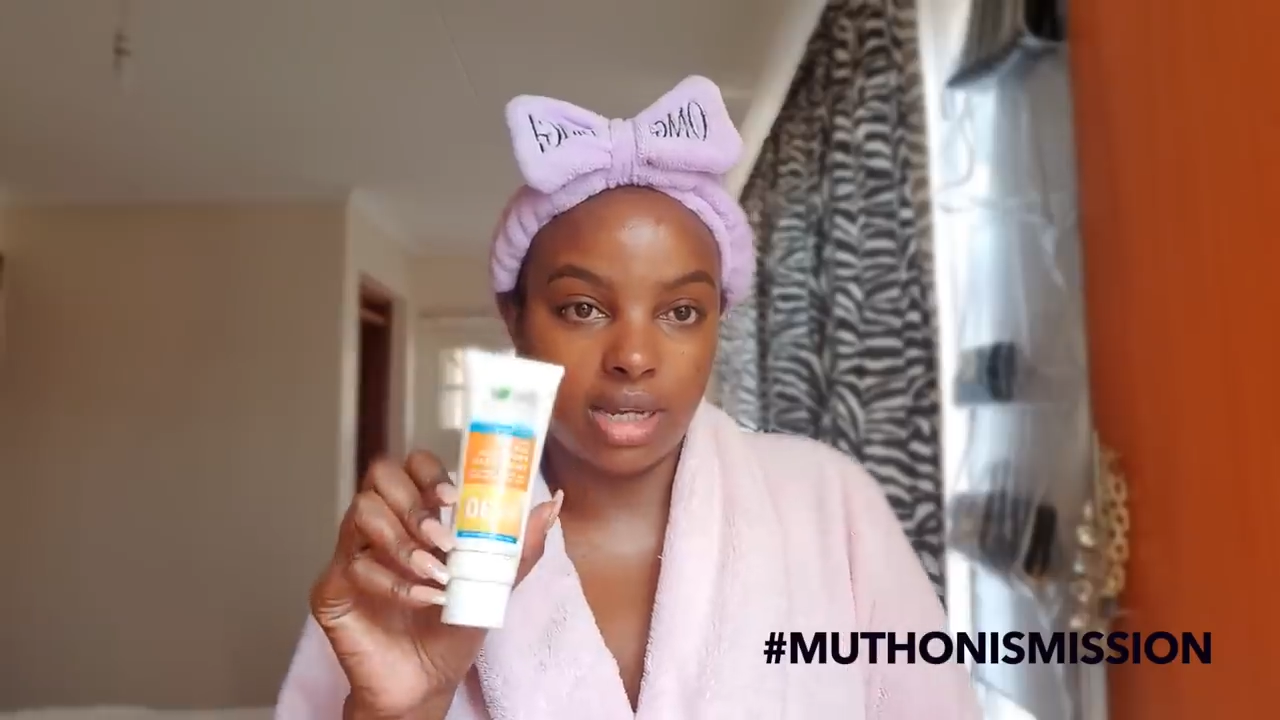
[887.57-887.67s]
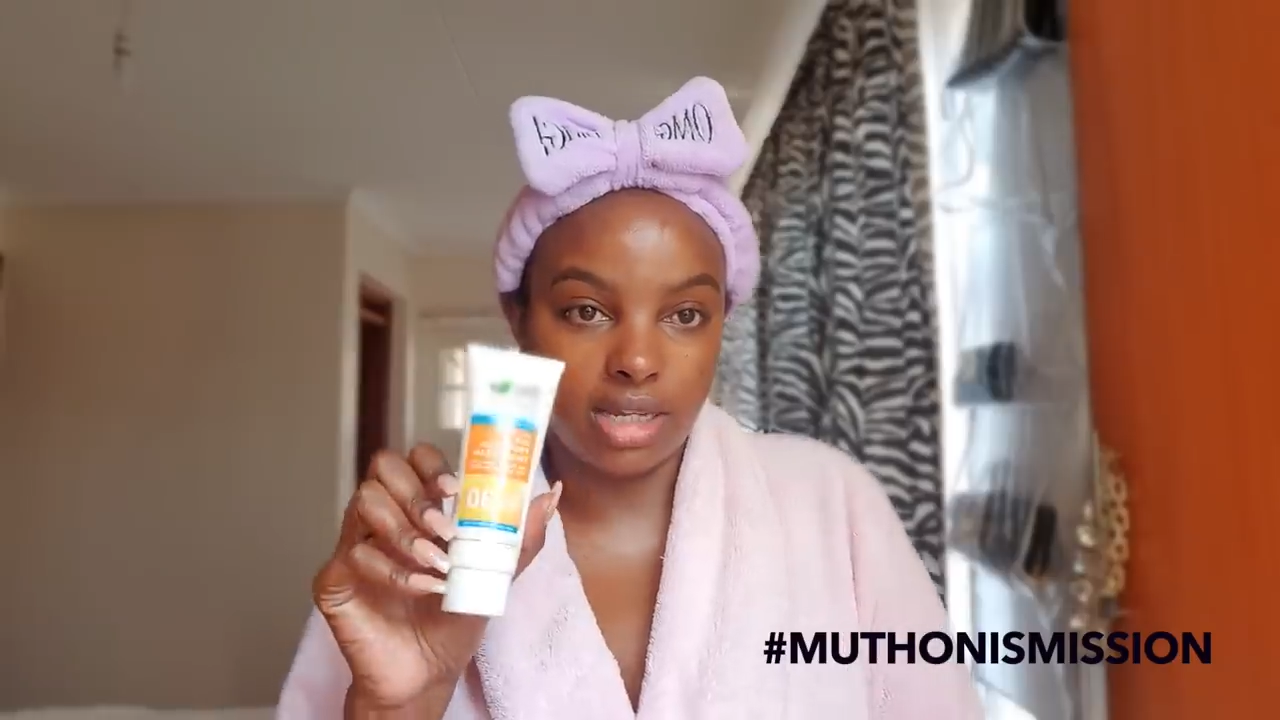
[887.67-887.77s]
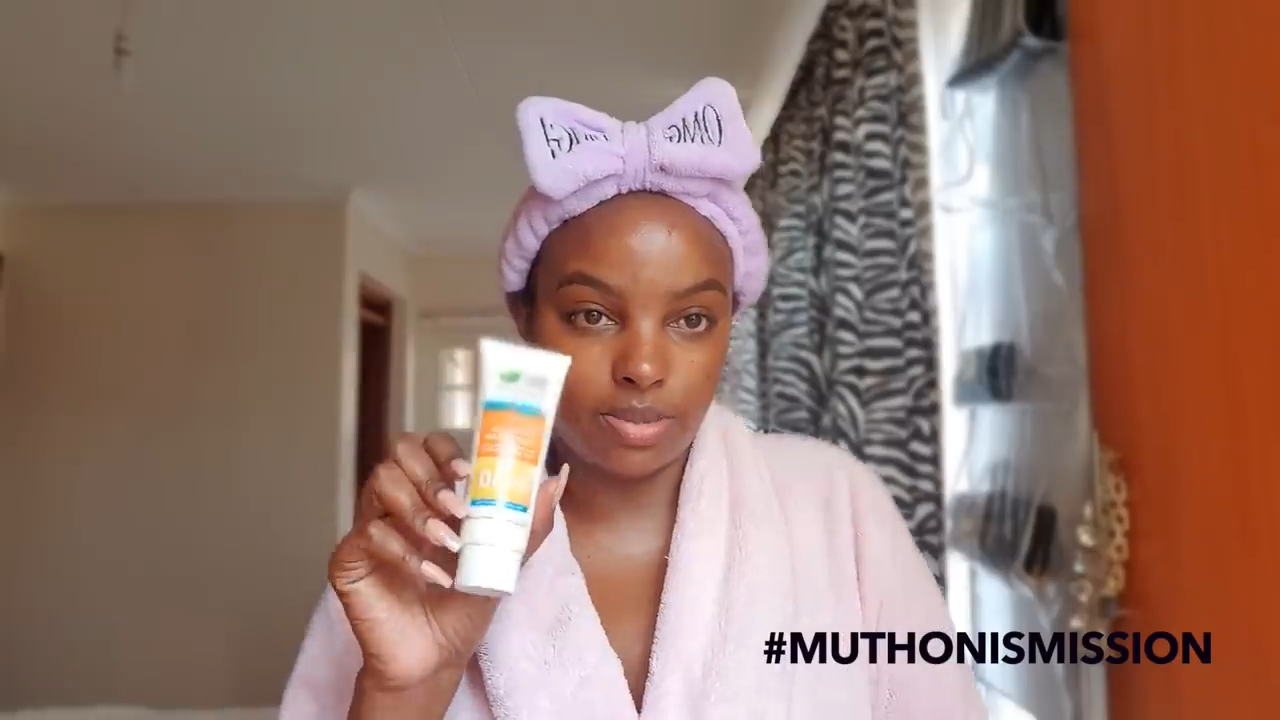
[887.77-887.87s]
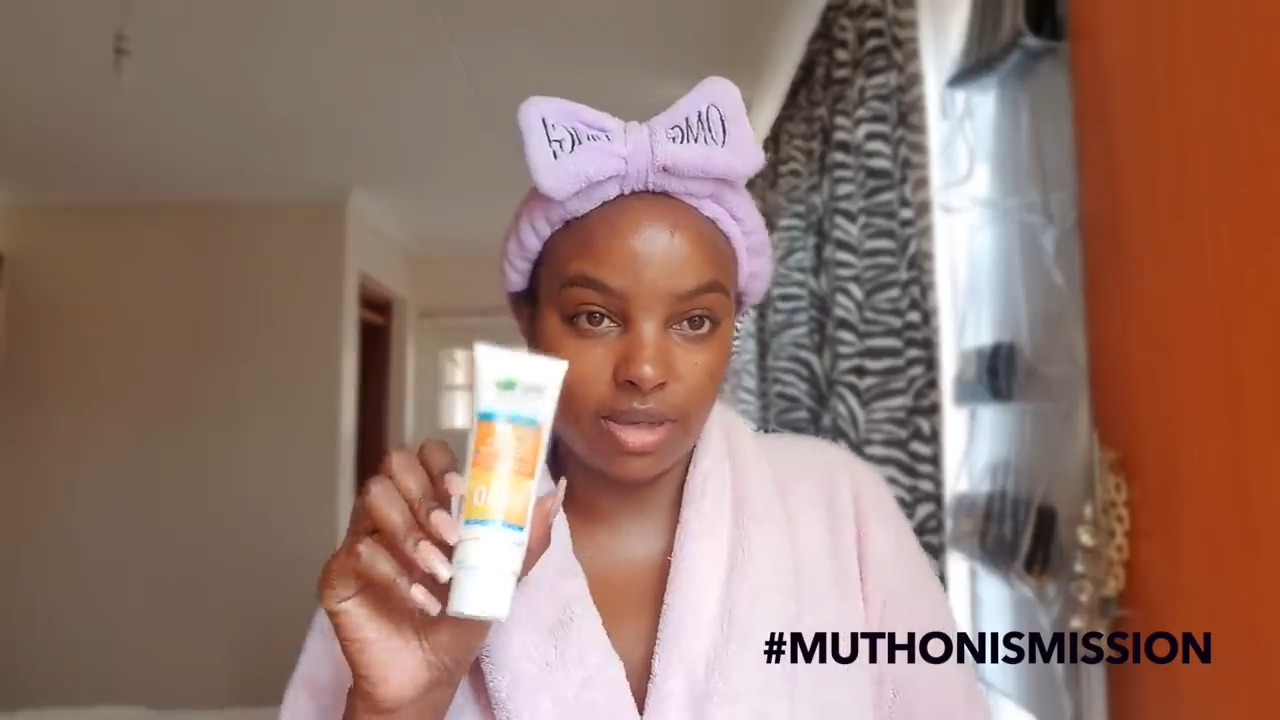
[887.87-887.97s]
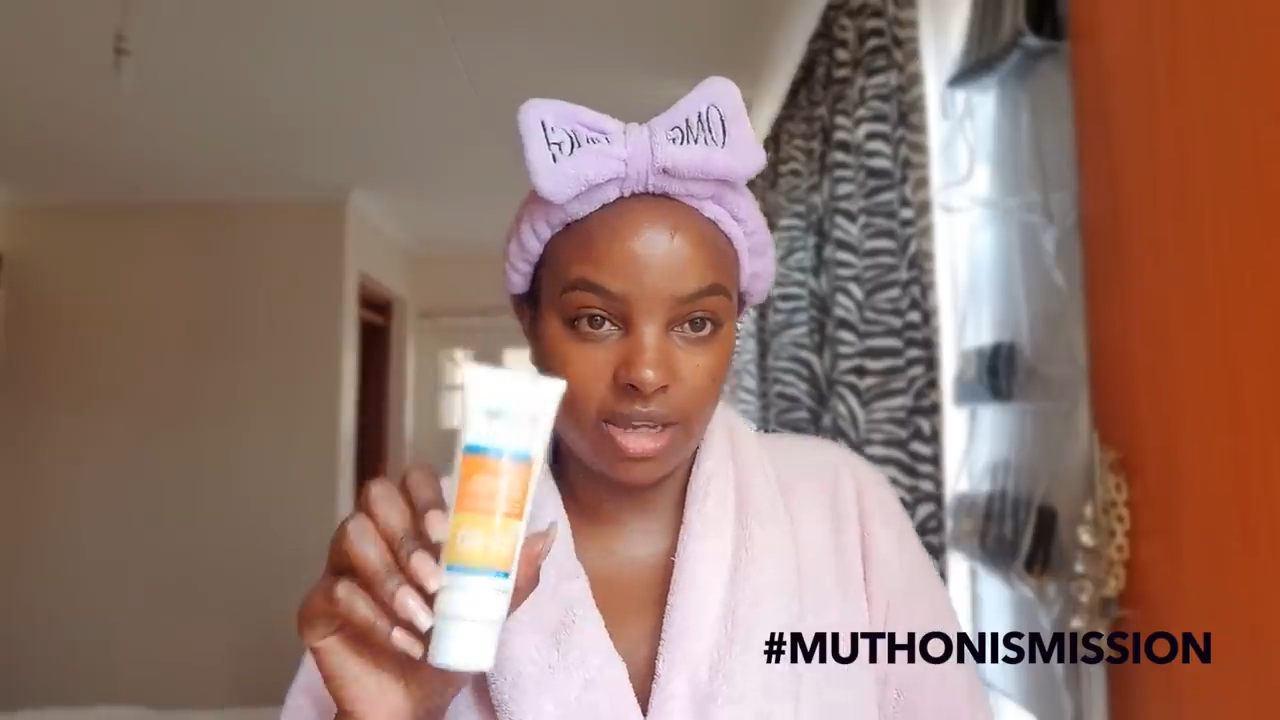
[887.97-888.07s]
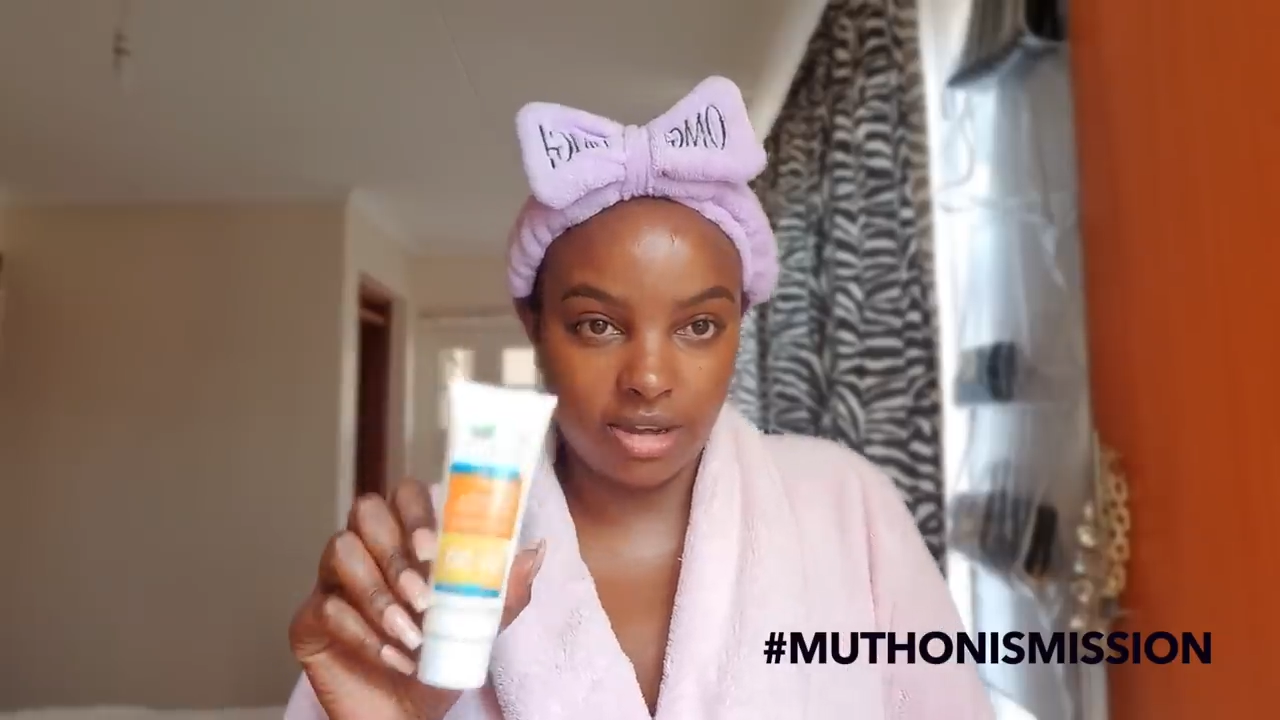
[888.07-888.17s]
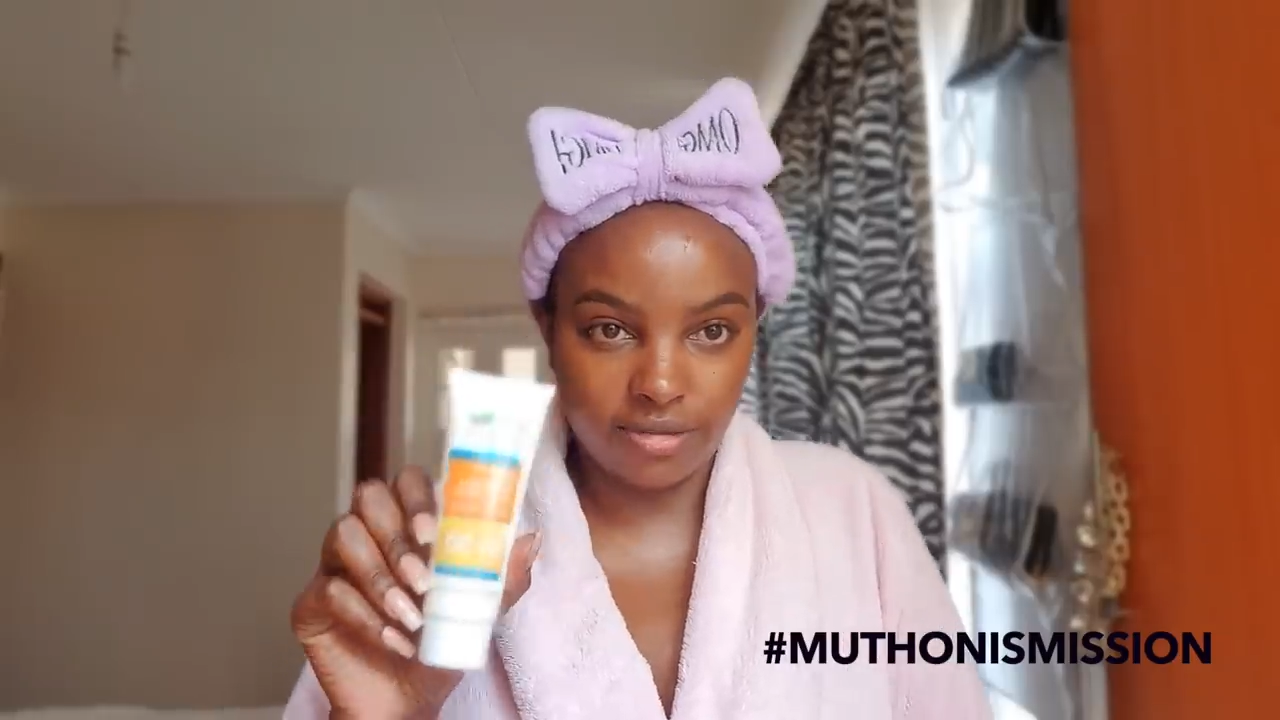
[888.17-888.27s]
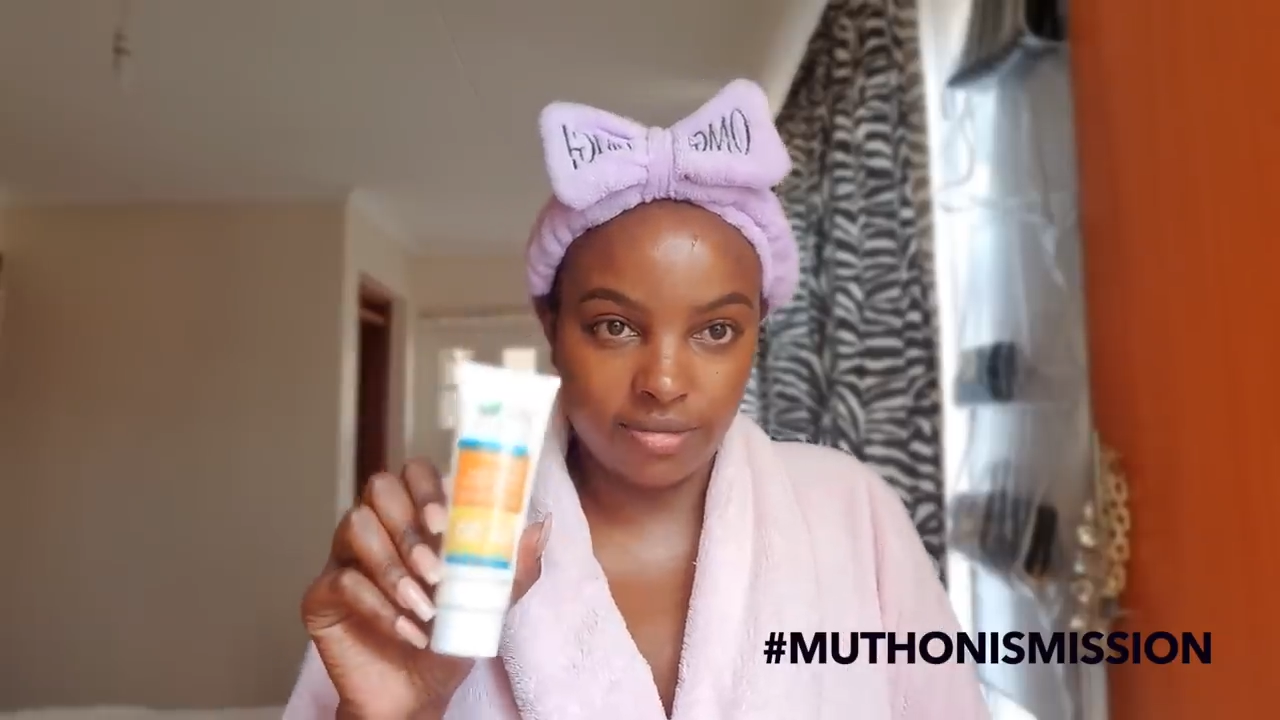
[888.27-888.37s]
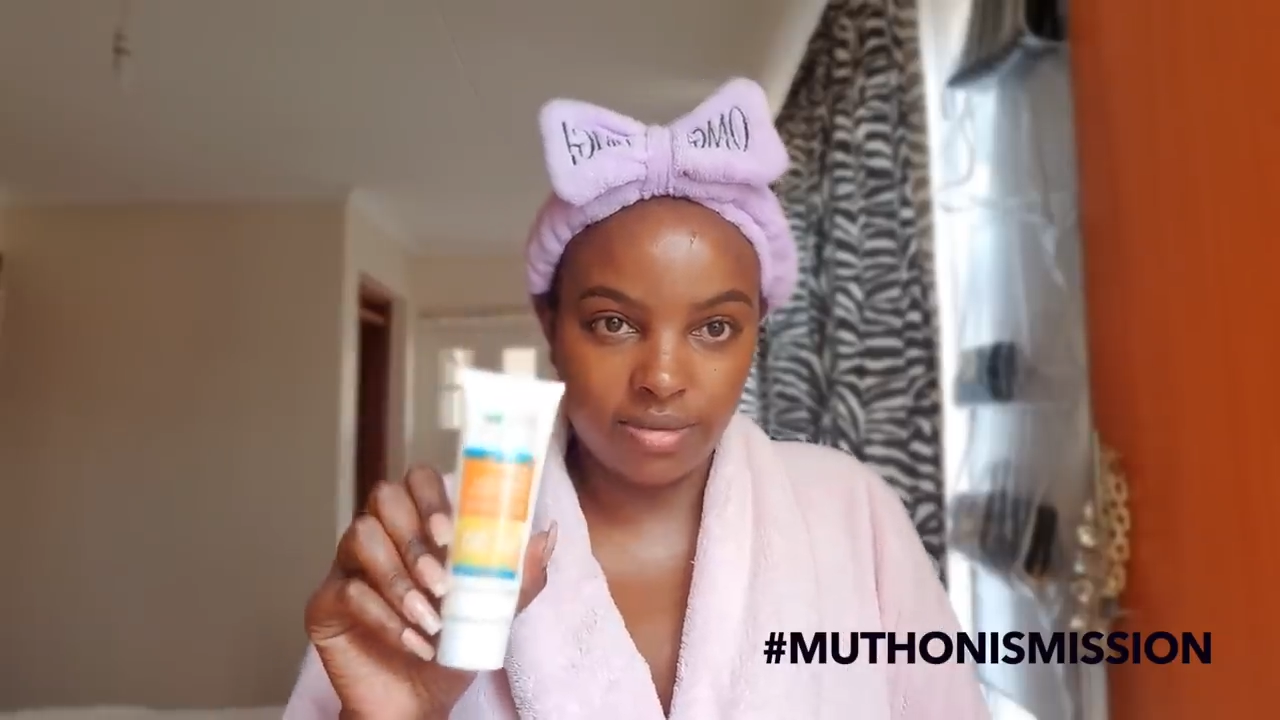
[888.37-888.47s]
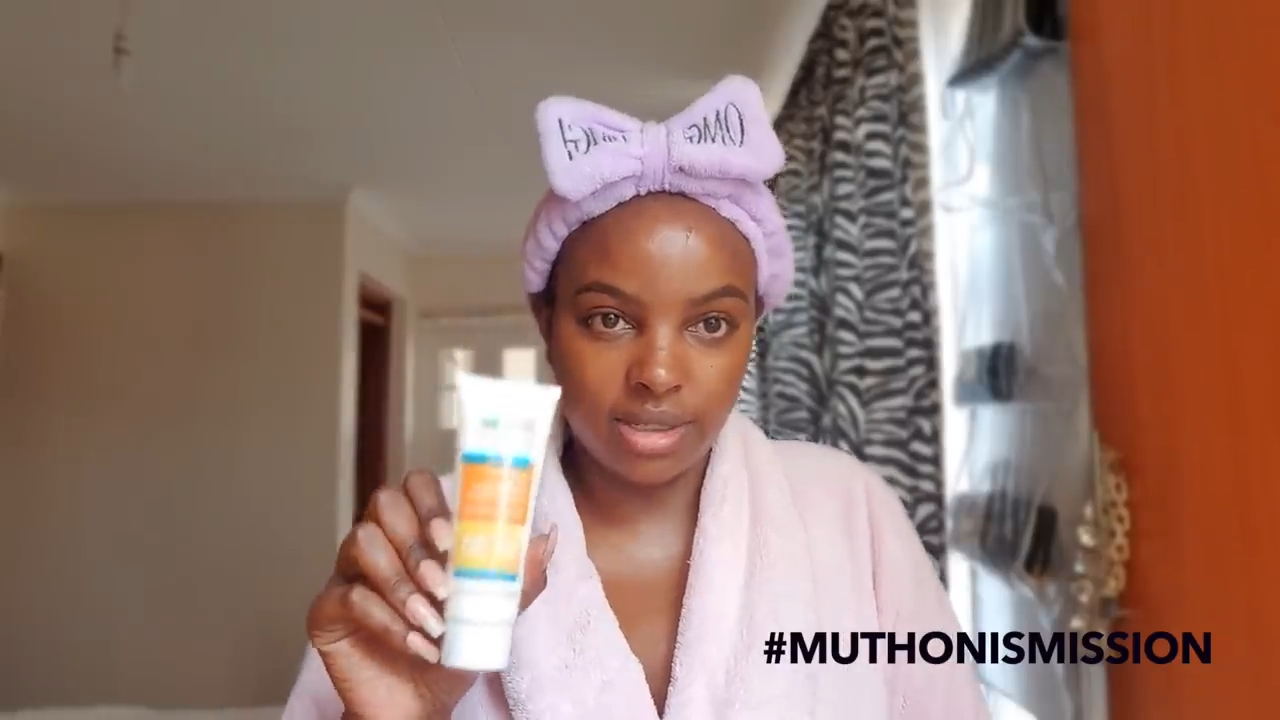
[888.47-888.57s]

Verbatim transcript: spf